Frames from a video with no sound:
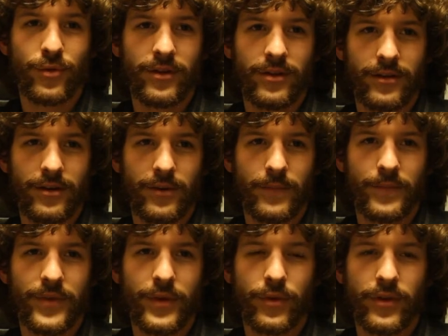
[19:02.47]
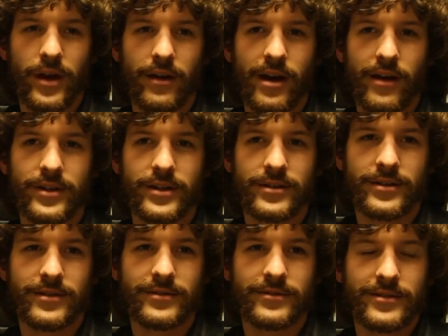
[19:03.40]
with them without having
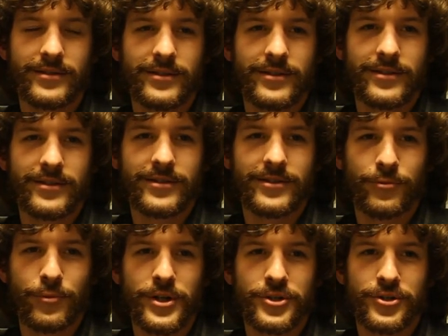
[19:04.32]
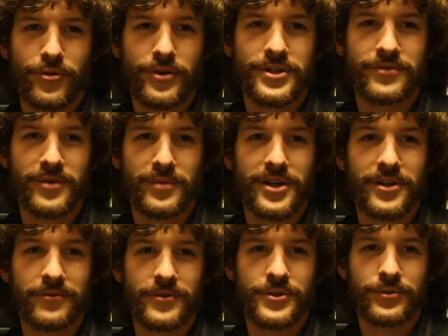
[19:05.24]
to reassure each of them
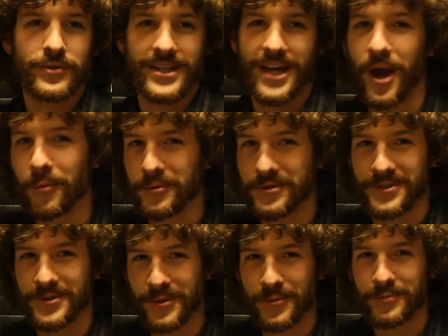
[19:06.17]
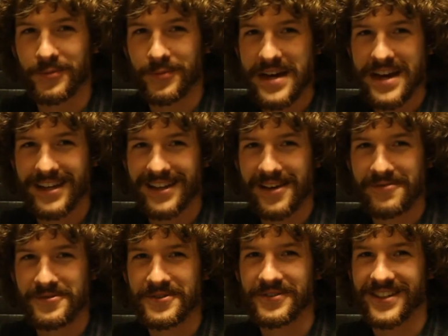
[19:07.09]
individually. Yep, we're still making that
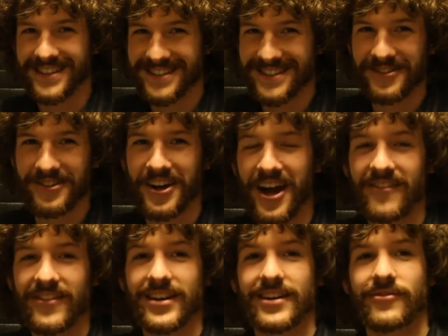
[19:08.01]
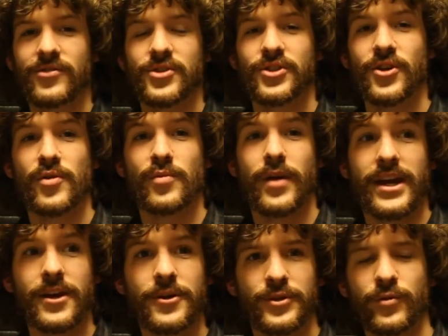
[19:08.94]
movie. It's still coming, and we'll show them like,
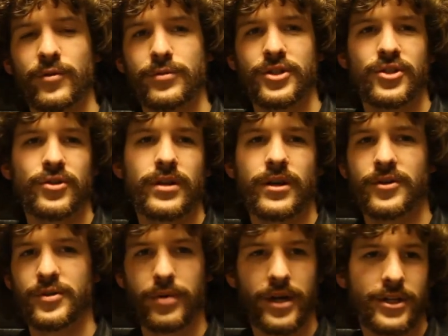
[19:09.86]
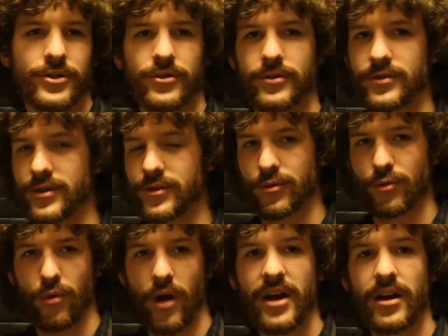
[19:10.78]
here's what we've been shooting. Here's pictures. Here's a
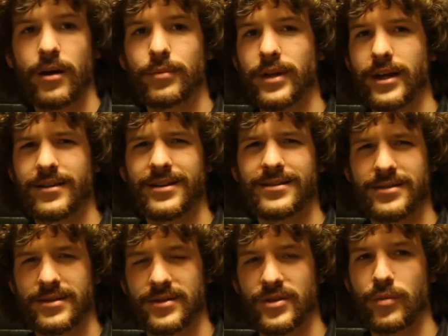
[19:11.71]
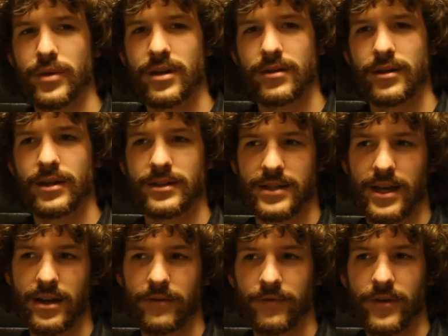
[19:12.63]
write up. Like they can see so many things.
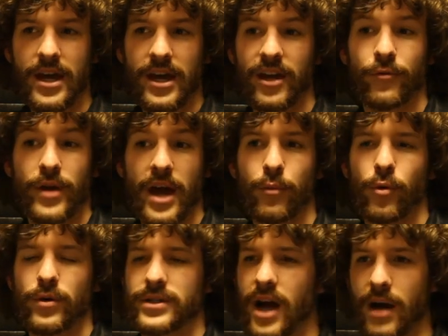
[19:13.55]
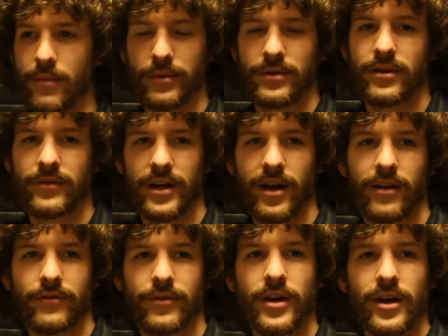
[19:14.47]
And if if we had more time, I would love to
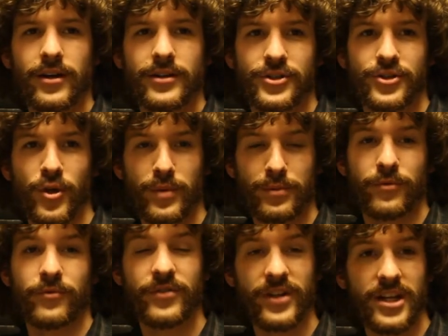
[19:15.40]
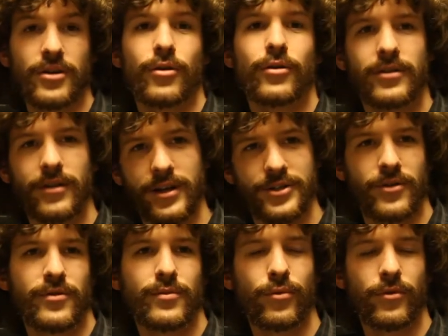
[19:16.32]
have to show people video. You know, I show
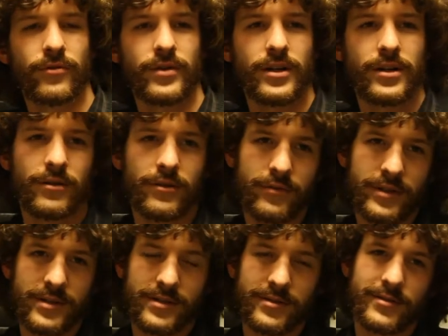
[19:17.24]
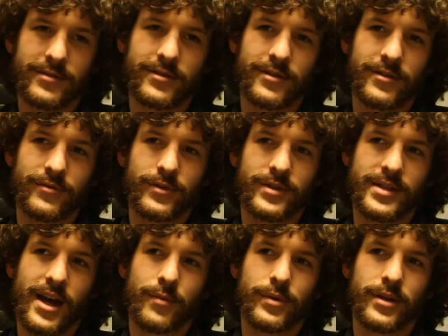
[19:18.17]
them more video of what's of what's
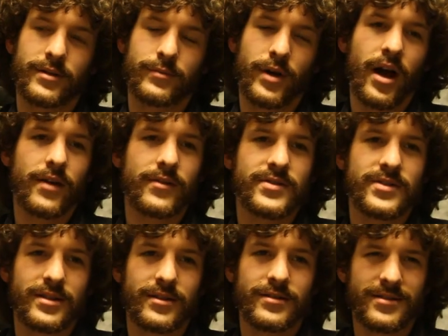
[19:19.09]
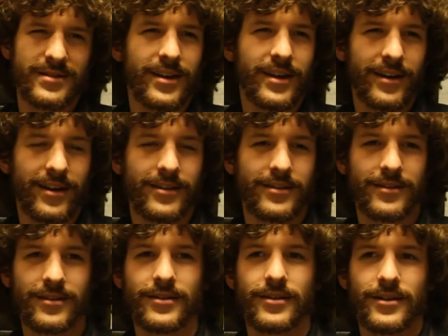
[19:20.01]
happening behind the scenes and that kind of
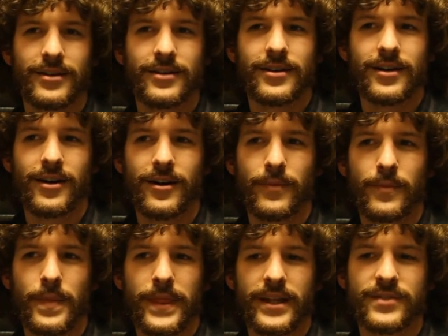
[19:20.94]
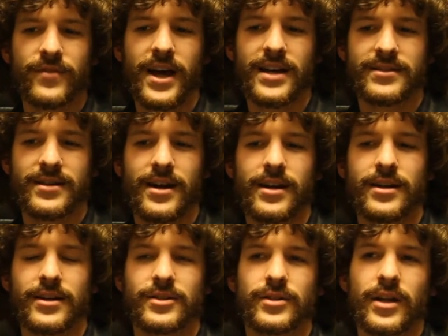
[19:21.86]
thing. Um, it's
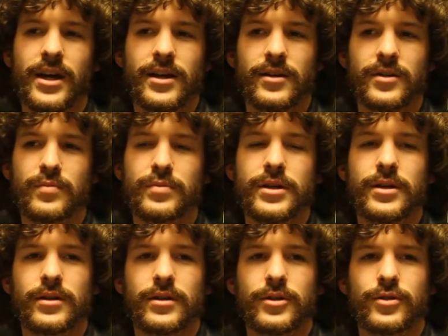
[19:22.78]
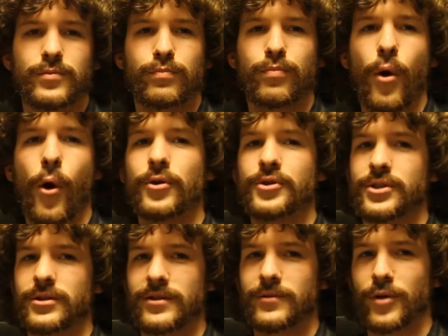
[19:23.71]
fascinating to like to be
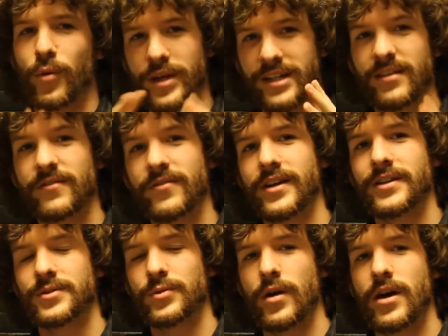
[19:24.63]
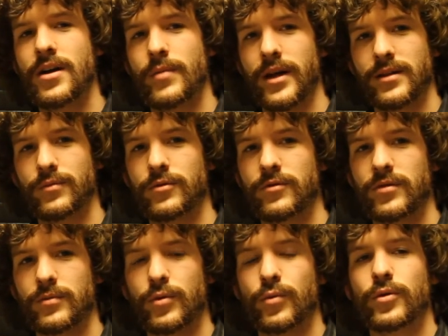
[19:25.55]
partially. We don't want to give things away about the movie,
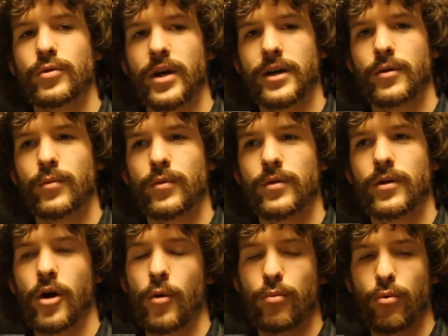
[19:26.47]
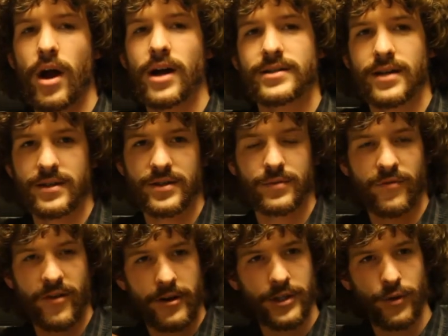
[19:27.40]
but we're like our process is
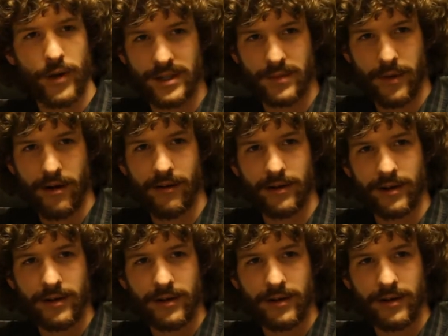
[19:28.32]
very transparent.